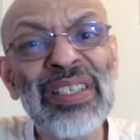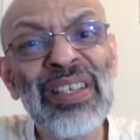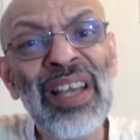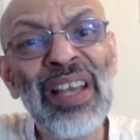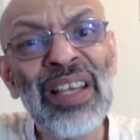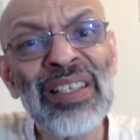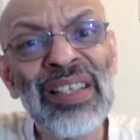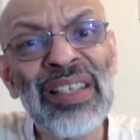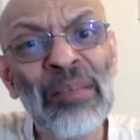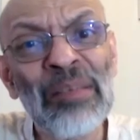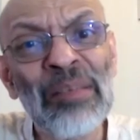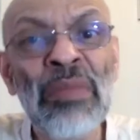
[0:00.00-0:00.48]

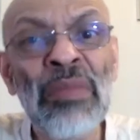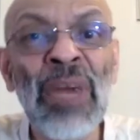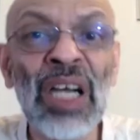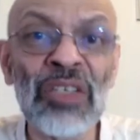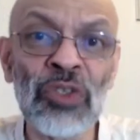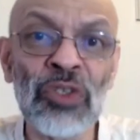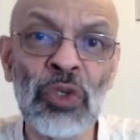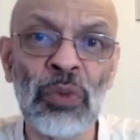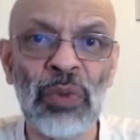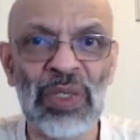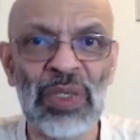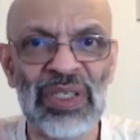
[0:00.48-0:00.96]
does a
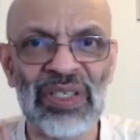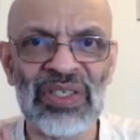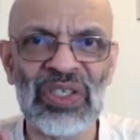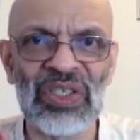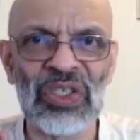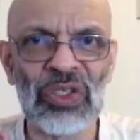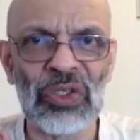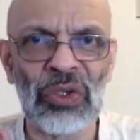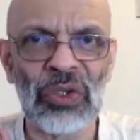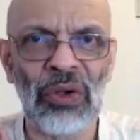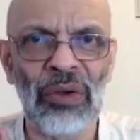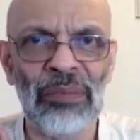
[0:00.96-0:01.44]
much worse
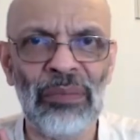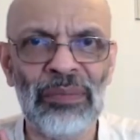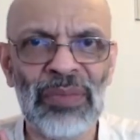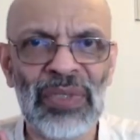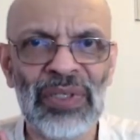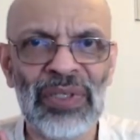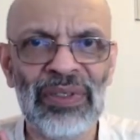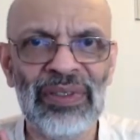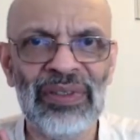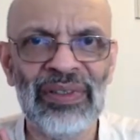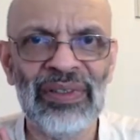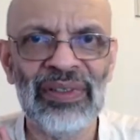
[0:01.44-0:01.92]
job.
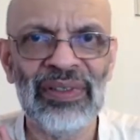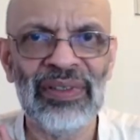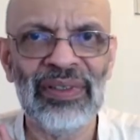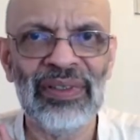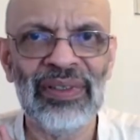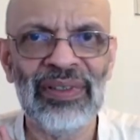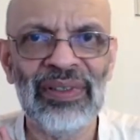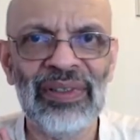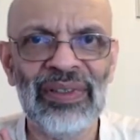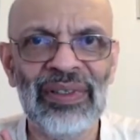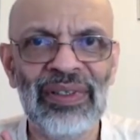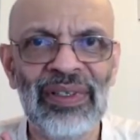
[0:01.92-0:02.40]

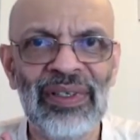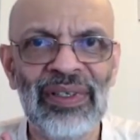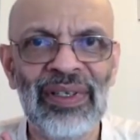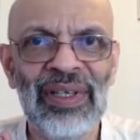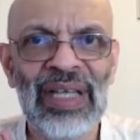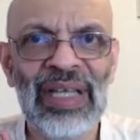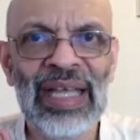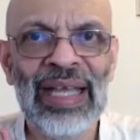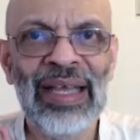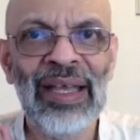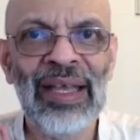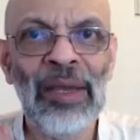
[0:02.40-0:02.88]

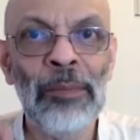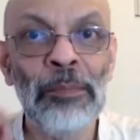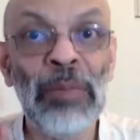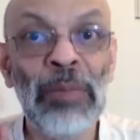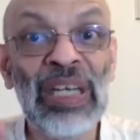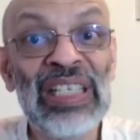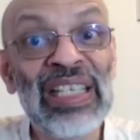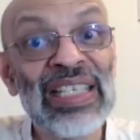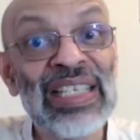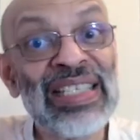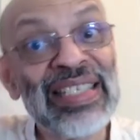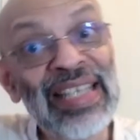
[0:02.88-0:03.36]
Hmm.
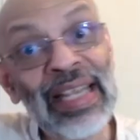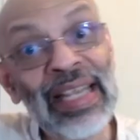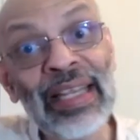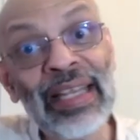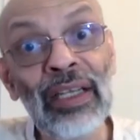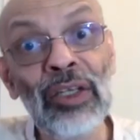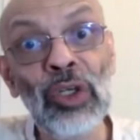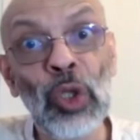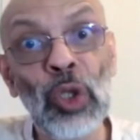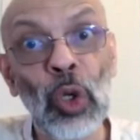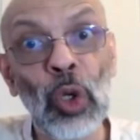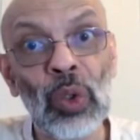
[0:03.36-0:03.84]
But the
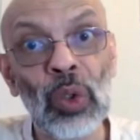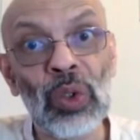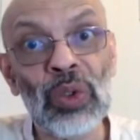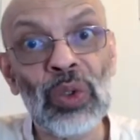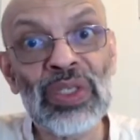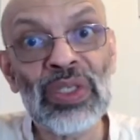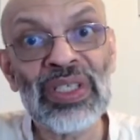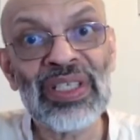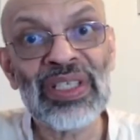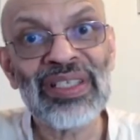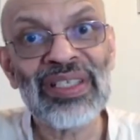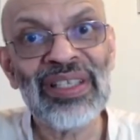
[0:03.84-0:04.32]
second
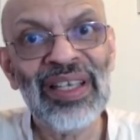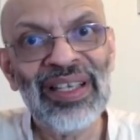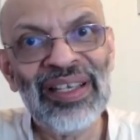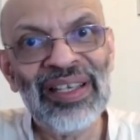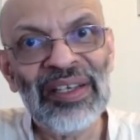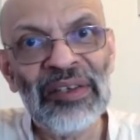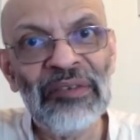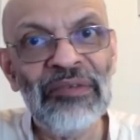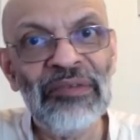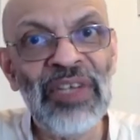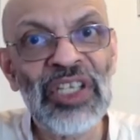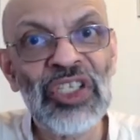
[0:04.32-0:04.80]
dose,
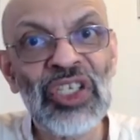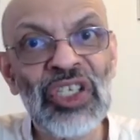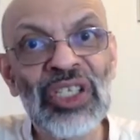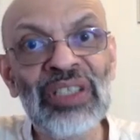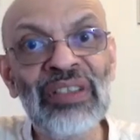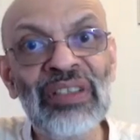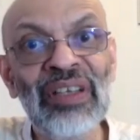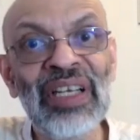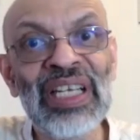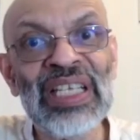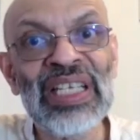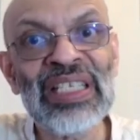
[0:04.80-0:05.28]
which
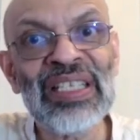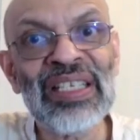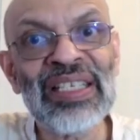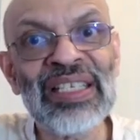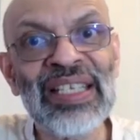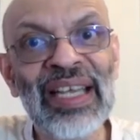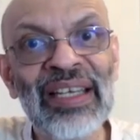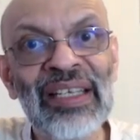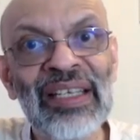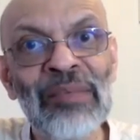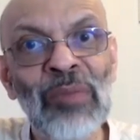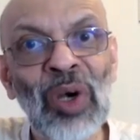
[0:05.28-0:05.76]
increases
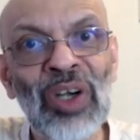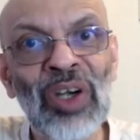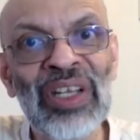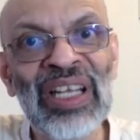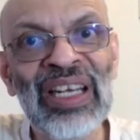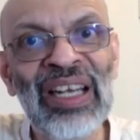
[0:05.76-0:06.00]
antibody